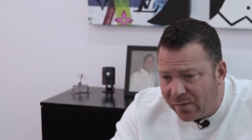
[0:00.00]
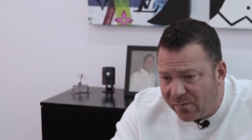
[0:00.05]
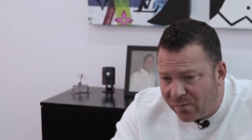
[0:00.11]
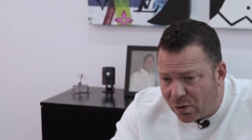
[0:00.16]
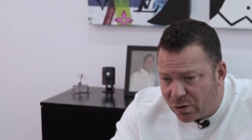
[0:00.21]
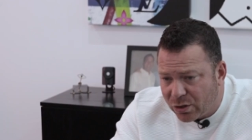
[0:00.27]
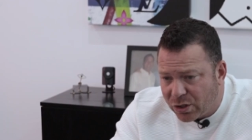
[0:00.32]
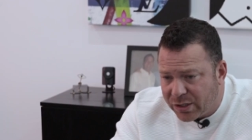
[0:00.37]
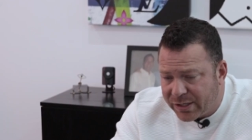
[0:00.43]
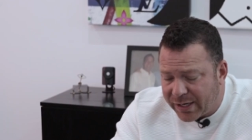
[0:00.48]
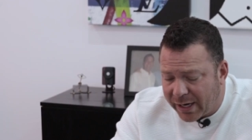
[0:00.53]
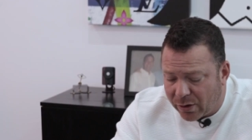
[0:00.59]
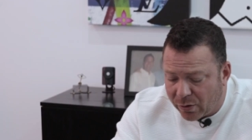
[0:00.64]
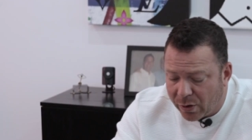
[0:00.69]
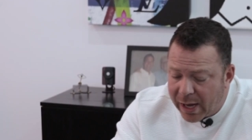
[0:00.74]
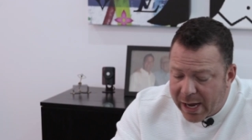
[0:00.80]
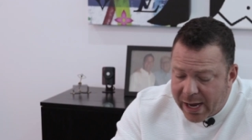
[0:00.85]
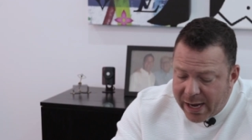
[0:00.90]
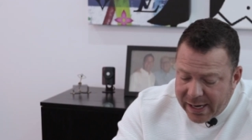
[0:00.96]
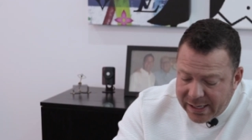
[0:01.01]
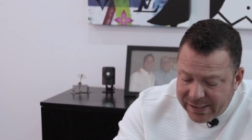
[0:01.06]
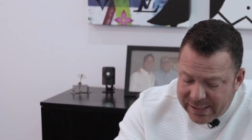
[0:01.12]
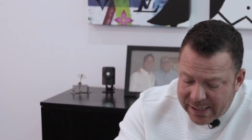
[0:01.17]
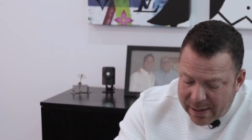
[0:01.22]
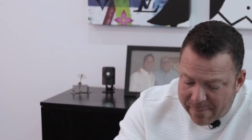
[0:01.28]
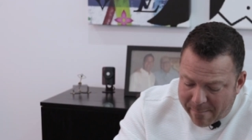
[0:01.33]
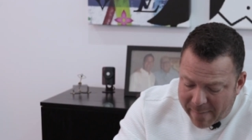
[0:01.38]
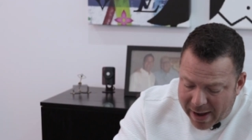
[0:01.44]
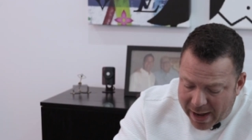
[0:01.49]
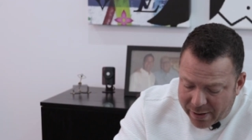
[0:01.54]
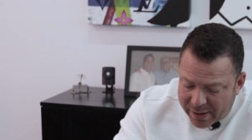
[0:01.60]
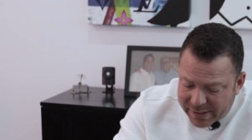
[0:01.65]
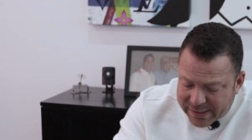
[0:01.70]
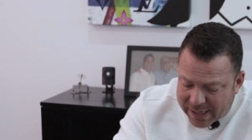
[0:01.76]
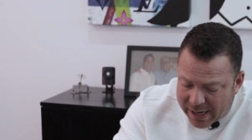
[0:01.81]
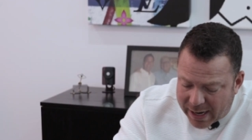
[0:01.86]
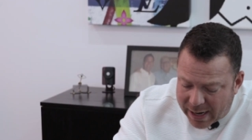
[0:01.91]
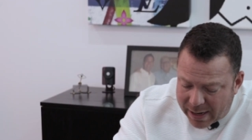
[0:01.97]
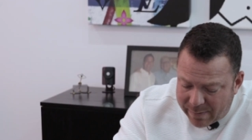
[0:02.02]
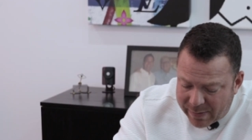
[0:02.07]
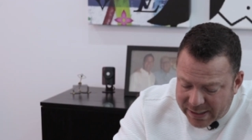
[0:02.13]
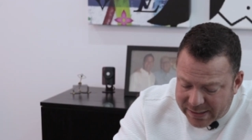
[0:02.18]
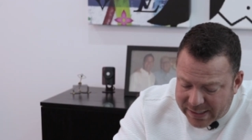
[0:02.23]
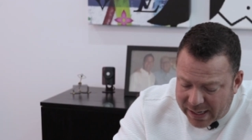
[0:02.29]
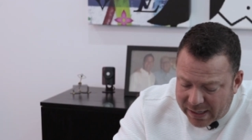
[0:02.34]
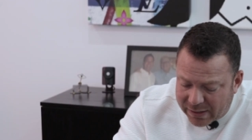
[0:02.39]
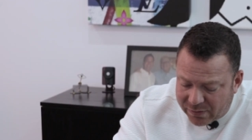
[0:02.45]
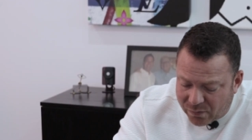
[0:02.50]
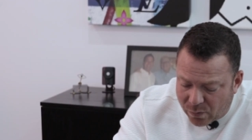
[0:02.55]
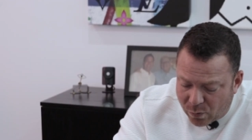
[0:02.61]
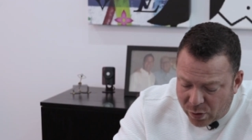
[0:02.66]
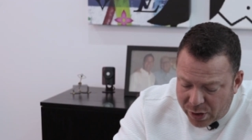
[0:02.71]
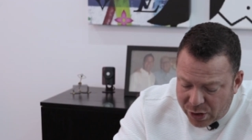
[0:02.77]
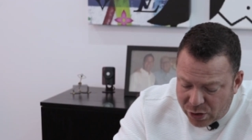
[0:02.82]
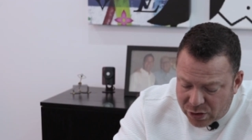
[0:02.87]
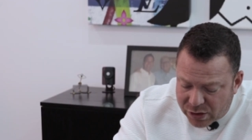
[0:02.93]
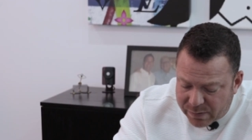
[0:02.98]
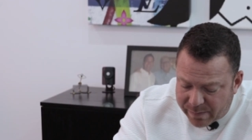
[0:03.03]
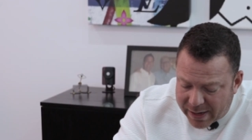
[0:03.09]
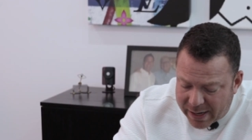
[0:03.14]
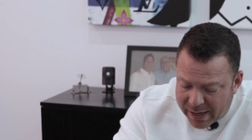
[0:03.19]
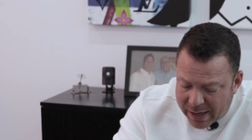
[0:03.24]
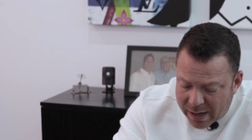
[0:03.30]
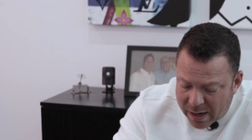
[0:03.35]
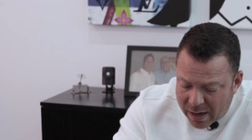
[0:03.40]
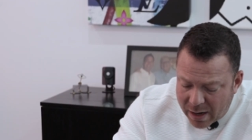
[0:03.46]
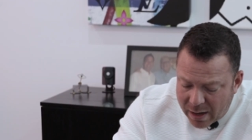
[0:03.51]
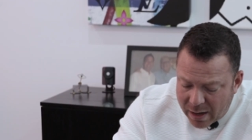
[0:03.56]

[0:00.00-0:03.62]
conversion cycle is the amount of time it takes from when you spend